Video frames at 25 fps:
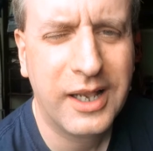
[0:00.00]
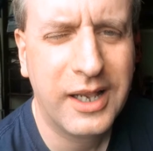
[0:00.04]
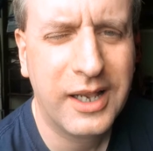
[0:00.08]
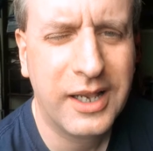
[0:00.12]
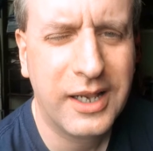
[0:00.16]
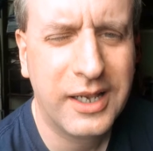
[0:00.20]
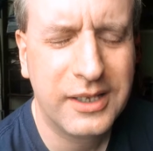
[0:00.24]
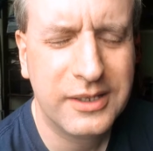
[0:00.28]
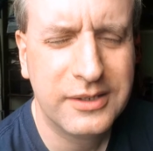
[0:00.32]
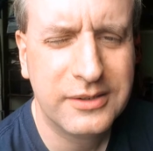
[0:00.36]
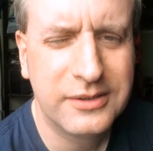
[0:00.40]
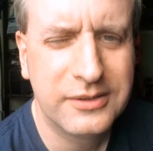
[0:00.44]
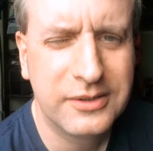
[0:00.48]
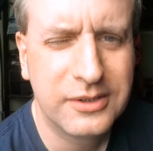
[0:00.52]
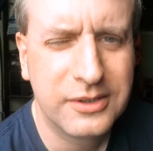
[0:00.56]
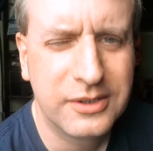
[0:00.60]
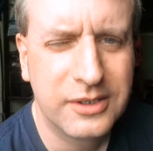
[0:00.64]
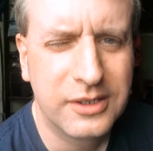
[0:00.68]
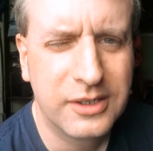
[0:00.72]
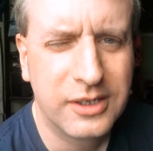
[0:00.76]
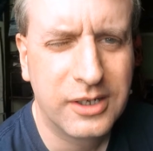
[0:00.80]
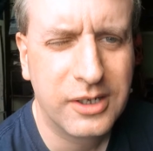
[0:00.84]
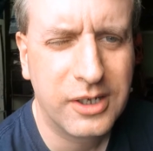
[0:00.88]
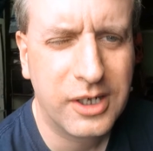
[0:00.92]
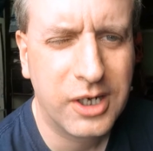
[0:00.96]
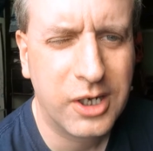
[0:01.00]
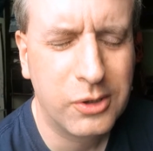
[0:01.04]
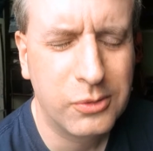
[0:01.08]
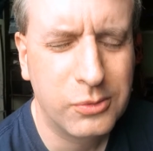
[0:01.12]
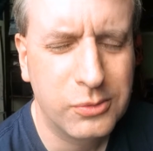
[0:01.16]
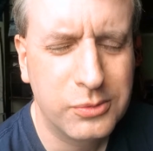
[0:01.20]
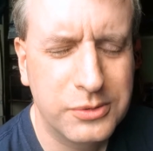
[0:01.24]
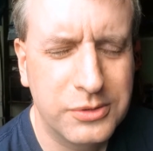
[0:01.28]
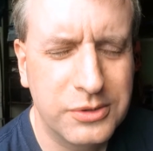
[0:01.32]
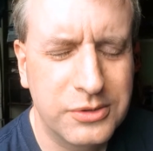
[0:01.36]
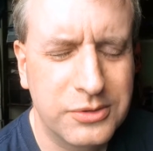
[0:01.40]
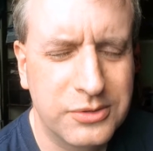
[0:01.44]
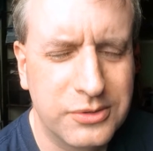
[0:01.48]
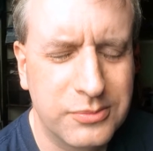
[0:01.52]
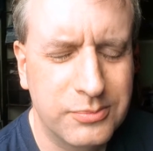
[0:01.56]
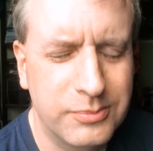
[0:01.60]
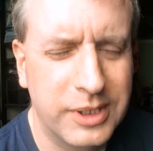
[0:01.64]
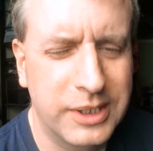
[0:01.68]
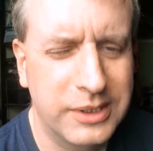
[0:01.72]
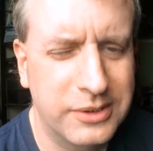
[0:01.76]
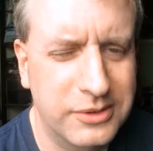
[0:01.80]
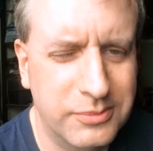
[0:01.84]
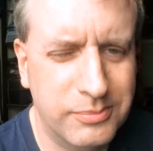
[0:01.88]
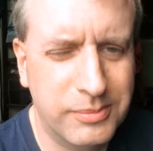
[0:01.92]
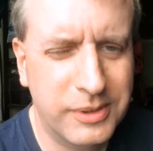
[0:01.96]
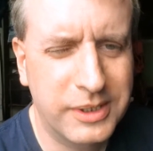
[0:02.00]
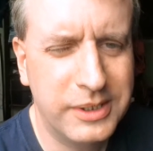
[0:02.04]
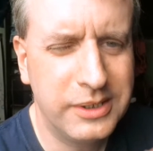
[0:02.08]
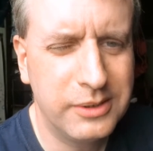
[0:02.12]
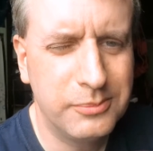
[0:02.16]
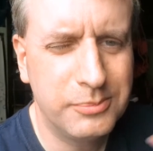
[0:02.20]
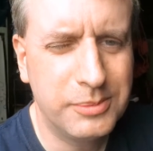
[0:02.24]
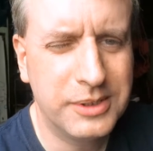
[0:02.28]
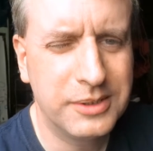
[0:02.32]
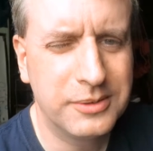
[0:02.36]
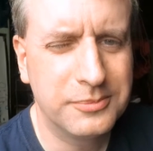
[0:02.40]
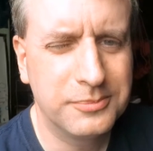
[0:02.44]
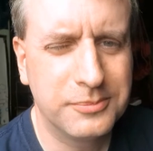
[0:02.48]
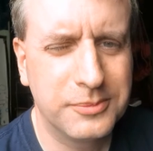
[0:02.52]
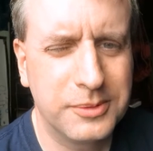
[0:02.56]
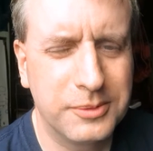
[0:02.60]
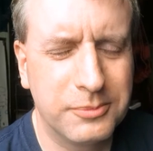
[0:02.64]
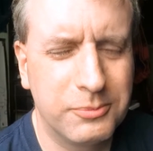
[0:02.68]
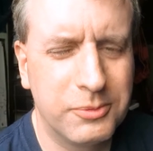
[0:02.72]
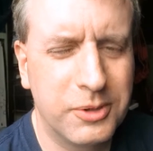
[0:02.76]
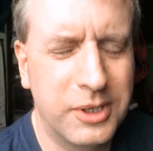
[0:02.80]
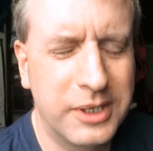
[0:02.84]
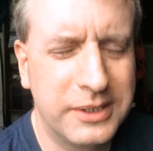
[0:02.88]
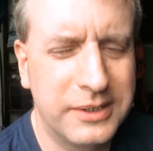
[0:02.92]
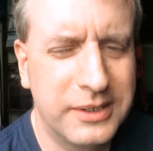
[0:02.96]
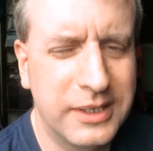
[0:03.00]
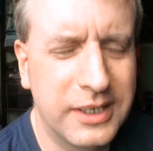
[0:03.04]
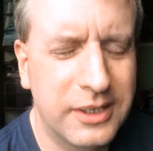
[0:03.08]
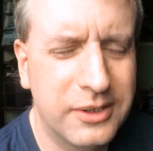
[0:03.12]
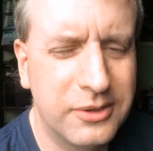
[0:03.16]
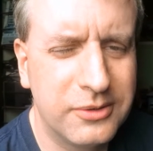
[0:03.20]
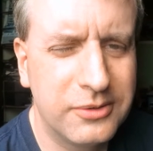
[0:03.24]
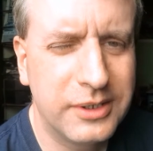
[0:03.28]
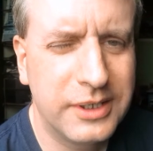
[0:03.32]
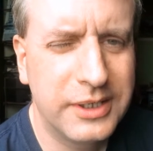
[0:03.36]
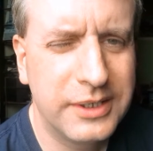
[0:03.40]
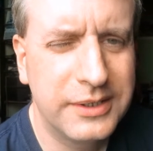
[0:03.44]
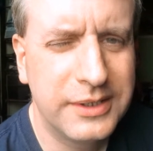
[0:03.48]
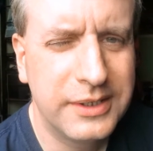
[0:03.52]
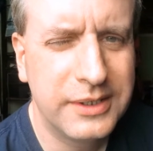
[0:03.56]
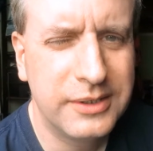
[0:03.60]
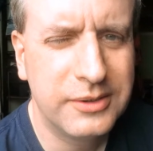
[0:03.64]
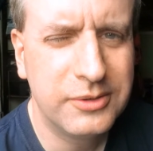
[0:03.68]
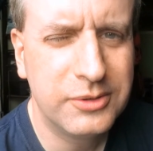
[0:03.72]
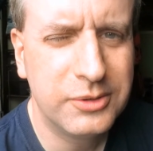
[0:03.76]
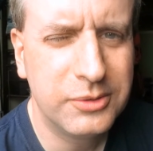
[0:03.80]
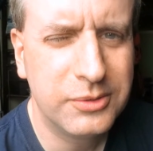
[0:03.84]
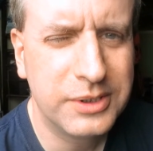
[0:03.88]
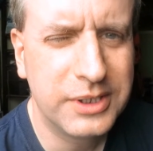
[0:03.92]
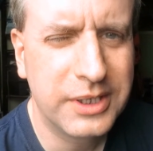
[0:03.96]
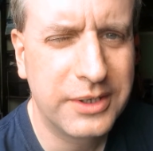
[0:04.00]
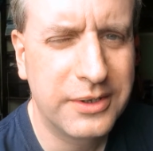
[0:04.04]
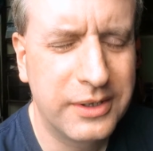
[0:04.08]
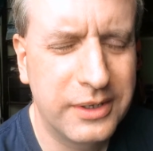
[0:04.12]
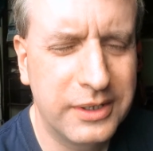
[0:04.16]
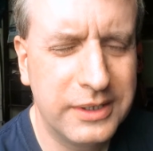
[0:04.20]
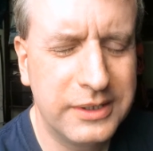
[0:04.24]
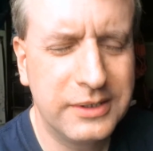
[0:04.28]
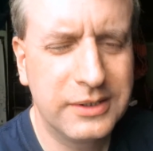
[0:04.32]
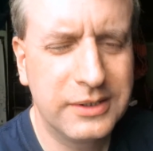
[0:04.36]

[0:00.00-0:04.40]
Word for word: and I will just explain a bit right now and then do another